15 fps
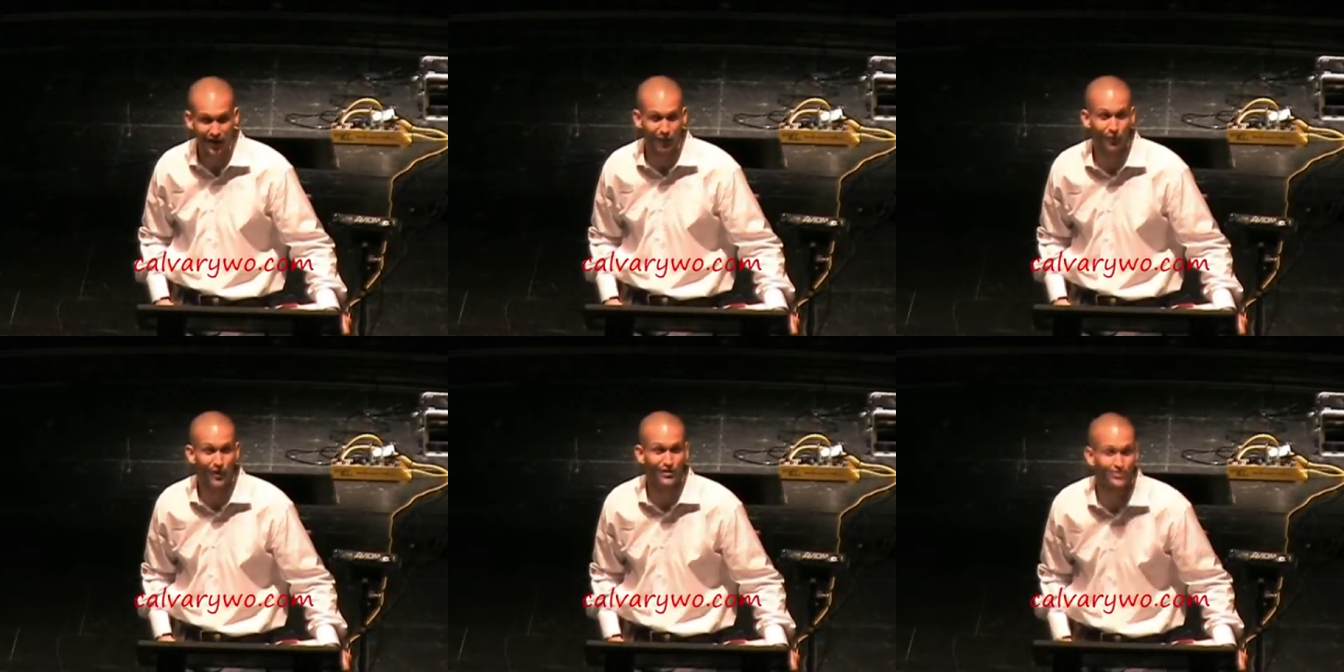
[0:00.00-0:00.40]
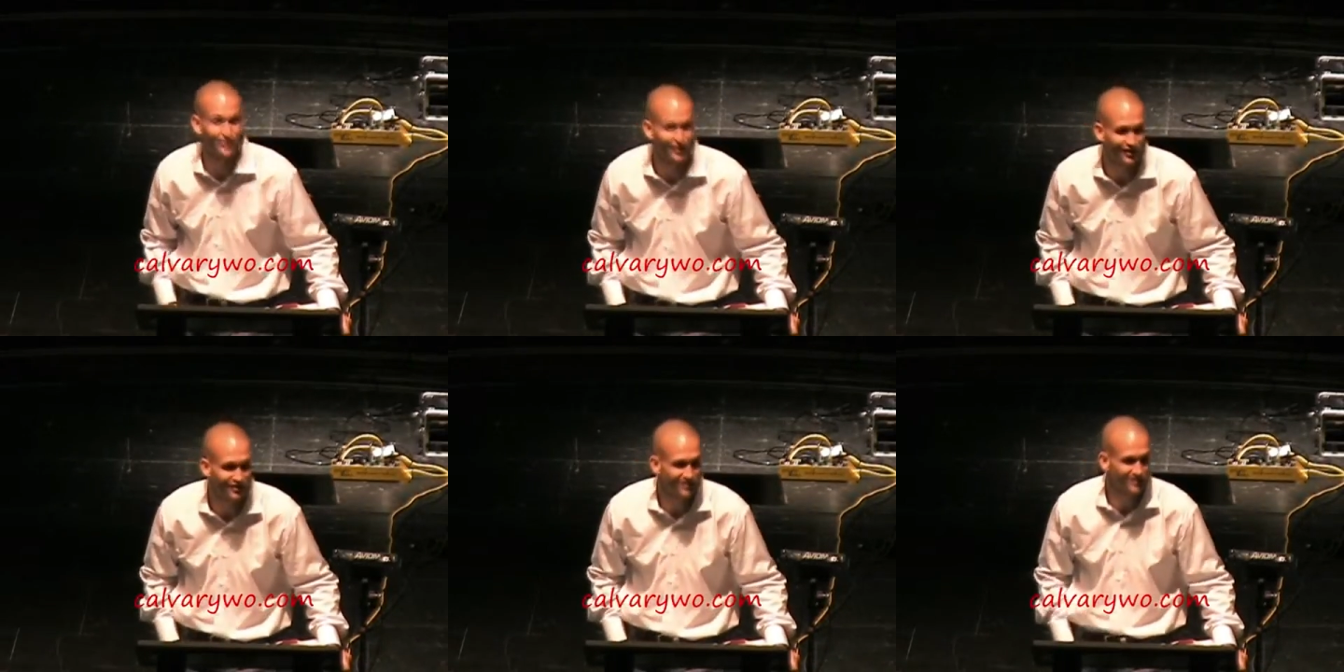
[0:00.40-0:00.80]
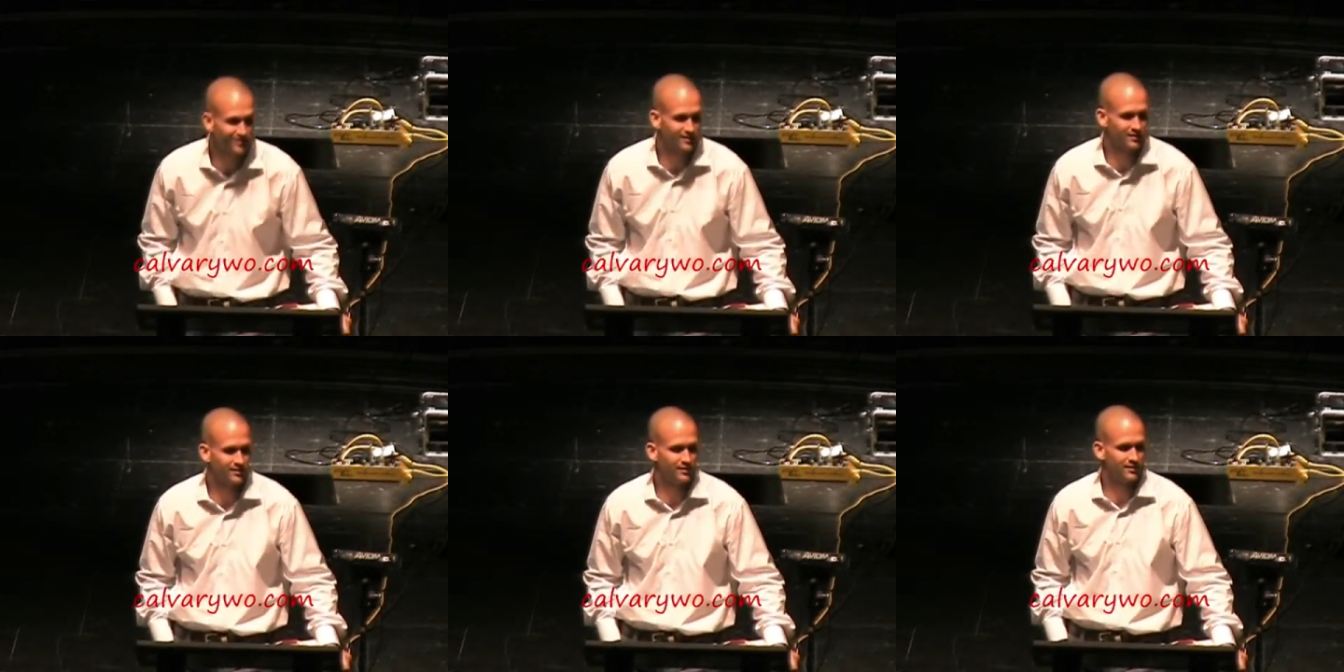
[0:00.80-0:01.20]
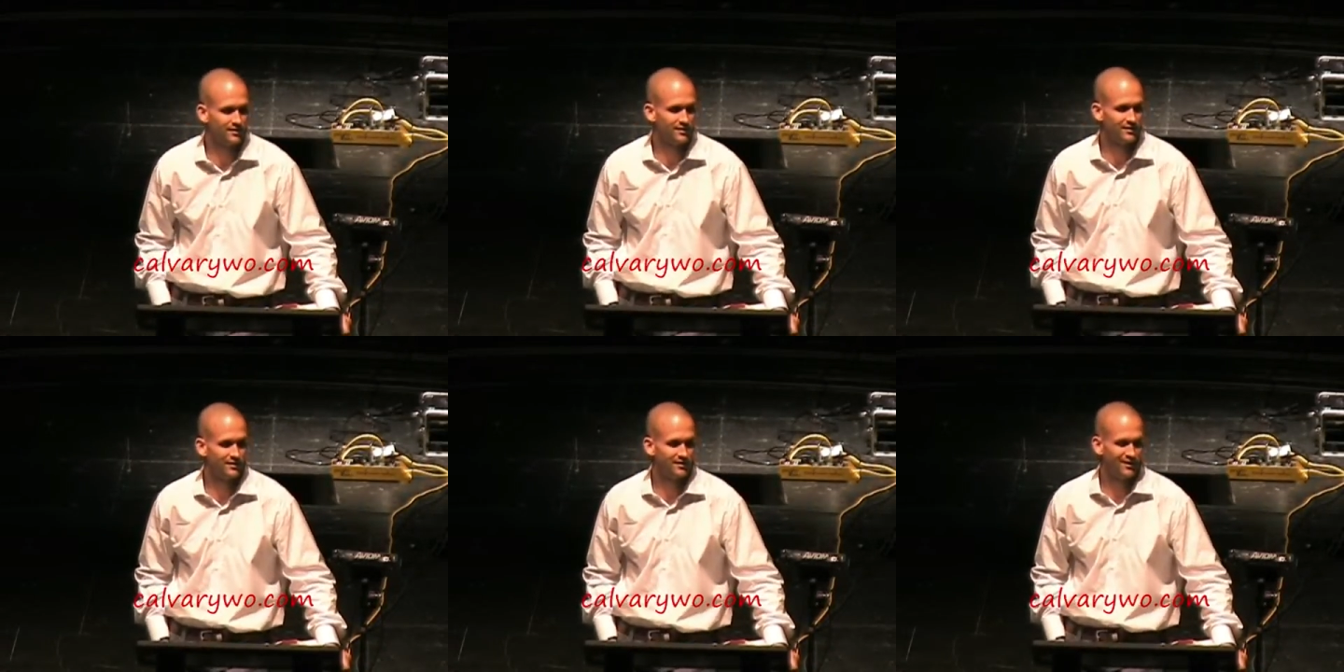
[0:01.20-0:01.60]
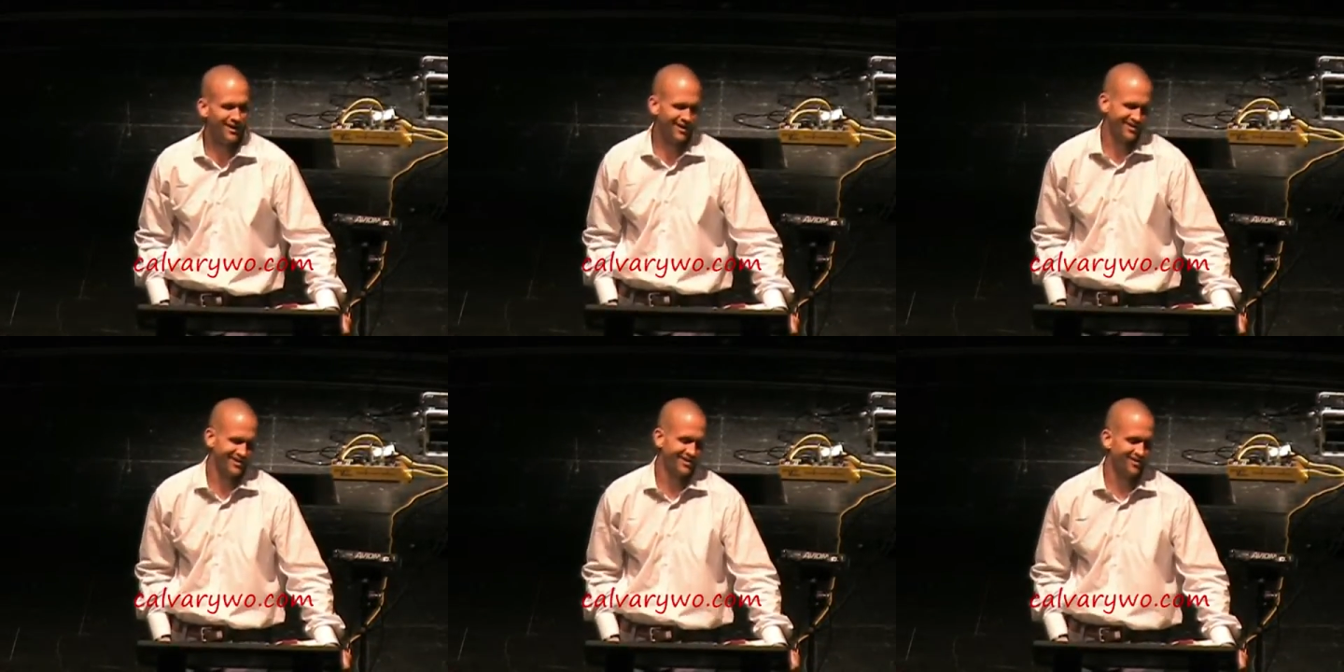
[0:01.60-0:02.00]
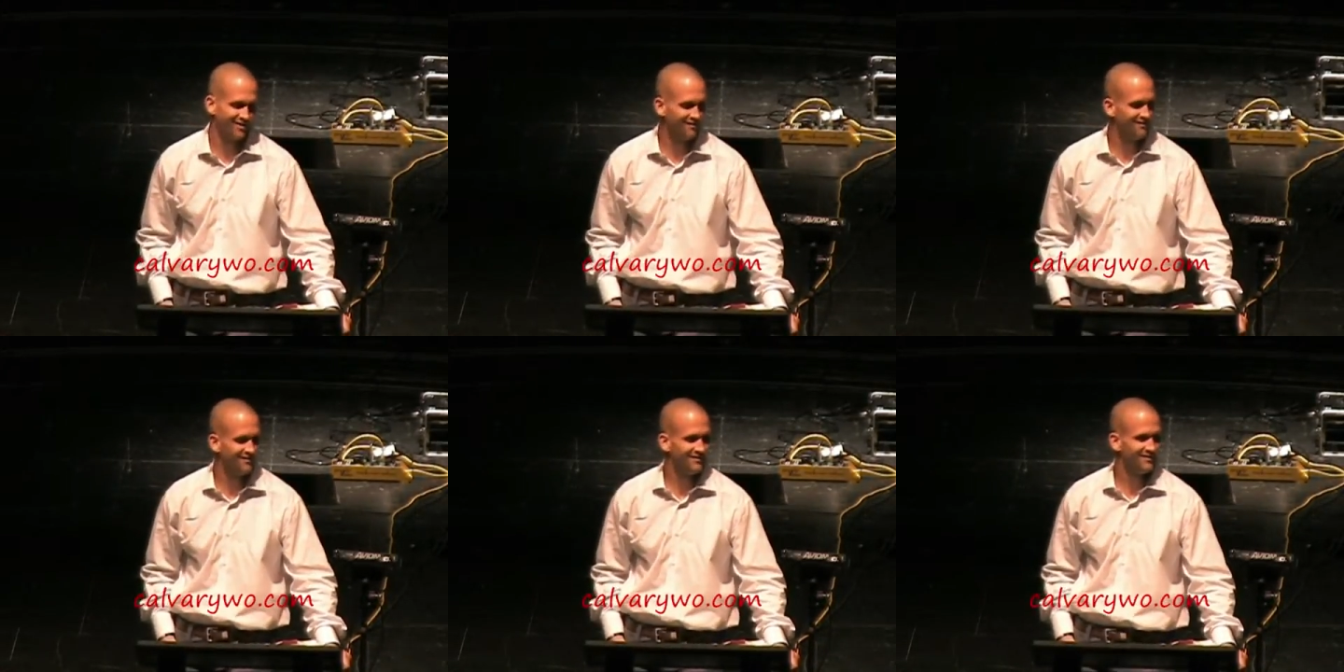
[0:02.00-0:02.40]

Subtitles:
how was it? I